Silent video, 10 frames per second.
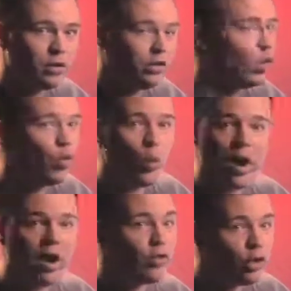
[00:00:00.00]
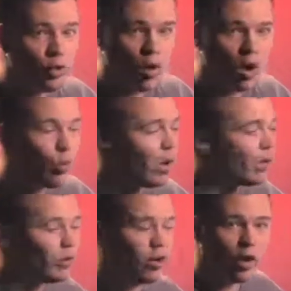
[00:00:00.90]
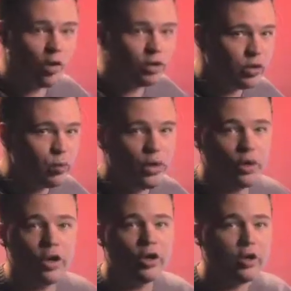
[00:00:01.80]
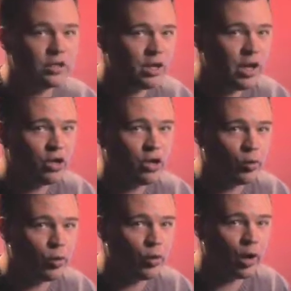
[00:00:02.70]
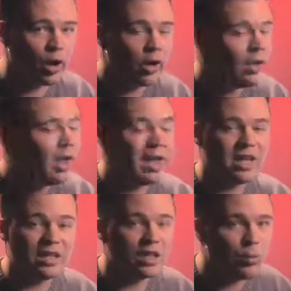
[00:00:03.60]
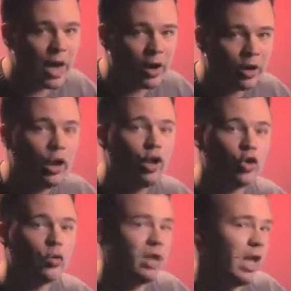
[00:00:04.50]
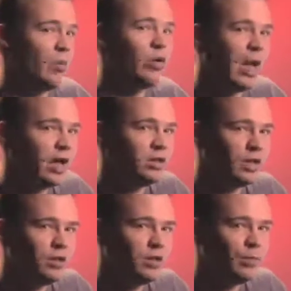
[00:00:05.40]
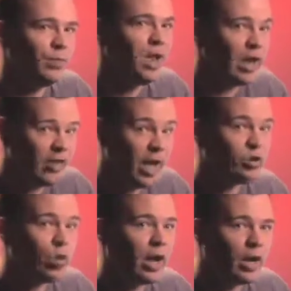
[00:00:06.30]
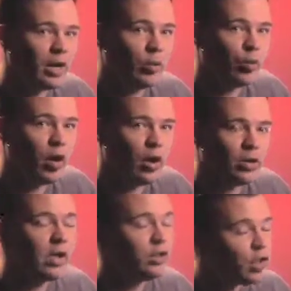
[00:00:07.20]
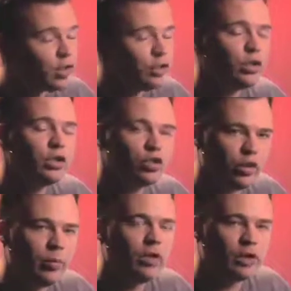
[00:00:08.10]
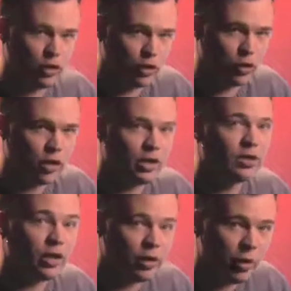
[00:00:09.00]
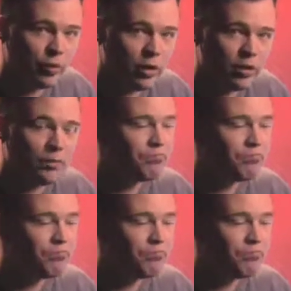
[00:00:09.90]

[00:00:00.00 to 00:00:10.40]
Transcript: So wherever you are, wherever your host computer and your destination computer are, it doesn't matter. You'll be able to access it. And that's why I like the product. It's also extremely secure. It's encrypted.